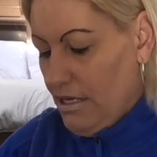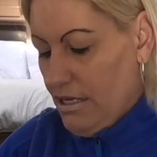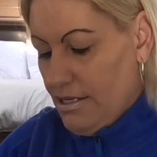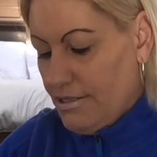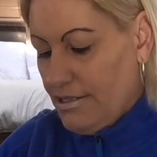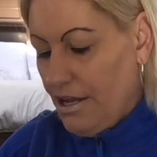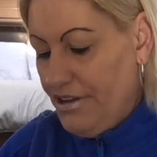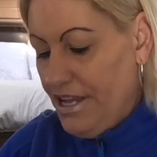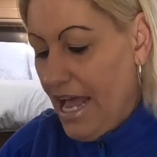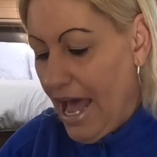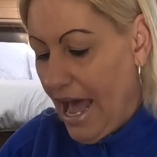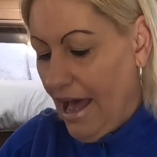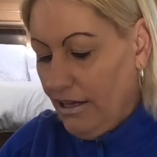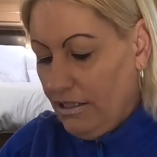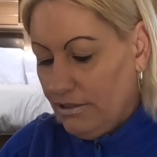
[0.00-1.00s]
So
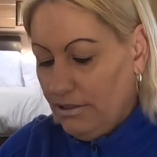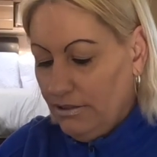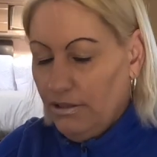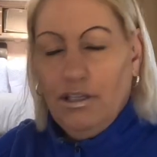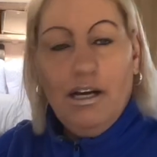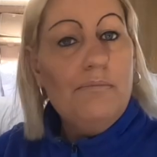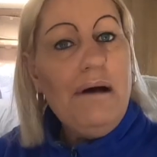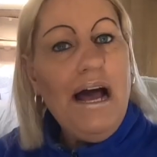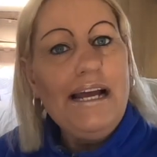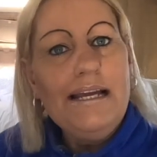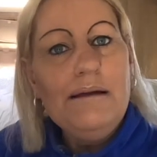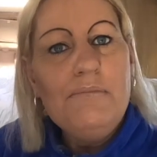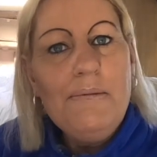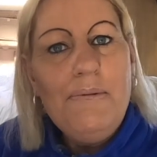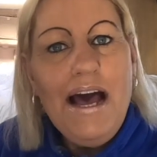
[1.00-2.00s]
yeah, I'm
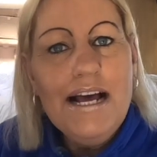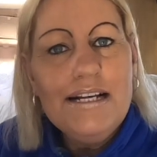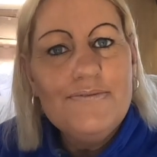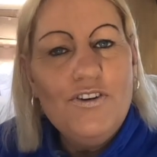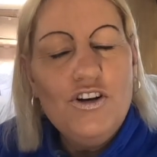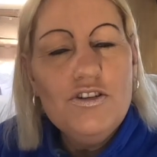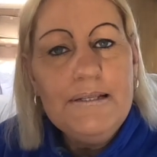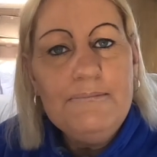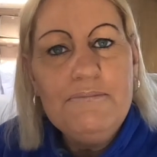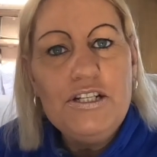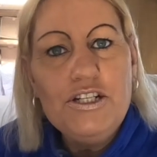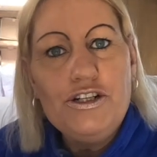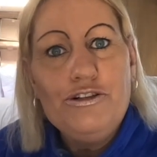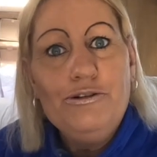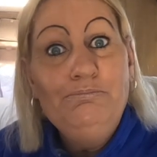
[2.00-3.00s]
packing my bags for
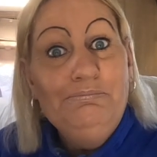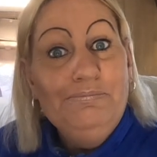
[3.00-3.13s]
hospital.